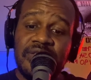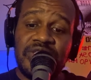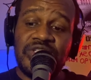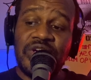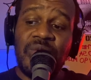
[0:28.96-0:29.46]

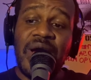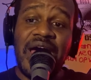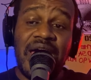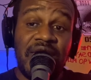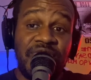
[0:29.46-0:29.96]
So
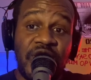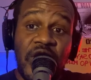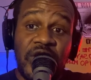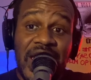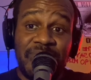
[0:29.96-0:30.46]
I
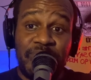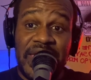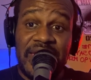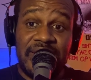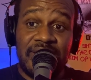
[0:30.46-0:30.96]
thought I'd
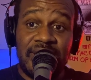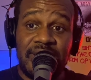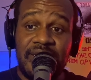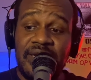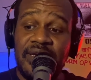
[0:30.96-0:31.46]
pen
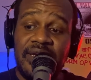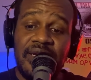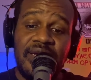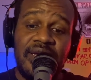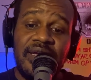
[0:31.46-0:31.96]

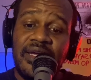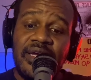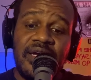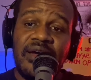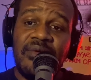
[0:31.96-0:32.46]

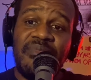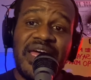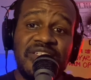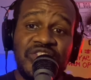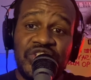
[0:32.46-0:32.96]
a
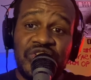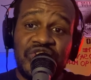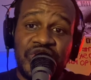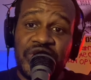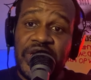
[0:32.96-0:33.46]

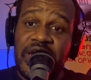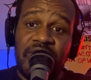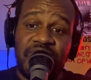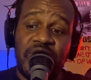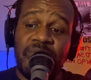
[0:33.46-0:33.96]
message in
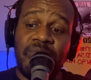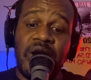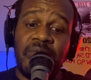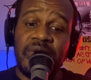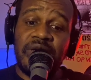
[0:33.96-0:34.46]
care of your
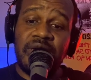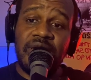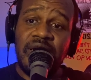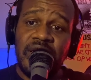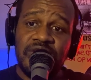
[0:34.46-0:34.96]
mama
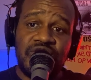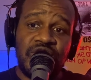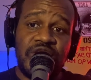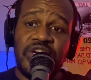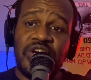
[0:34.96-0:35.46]
to
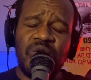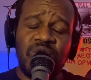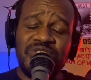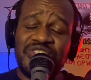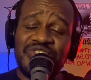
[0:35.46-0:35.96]
the
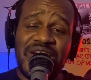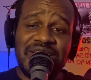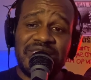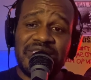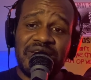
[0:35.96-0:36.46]
old
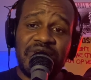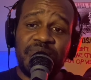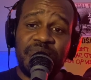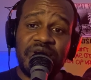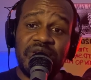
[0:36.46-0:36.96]
address of the
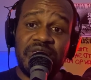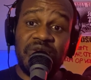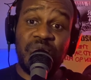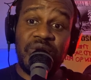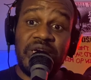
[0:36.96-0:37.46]

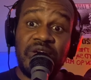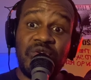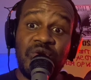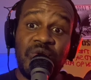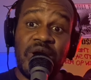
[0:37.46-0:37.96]
building we
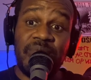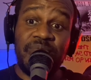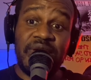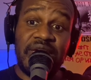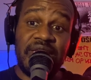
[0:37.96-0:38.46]
grew
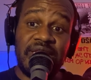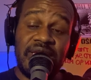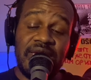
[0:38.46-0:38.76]
up in.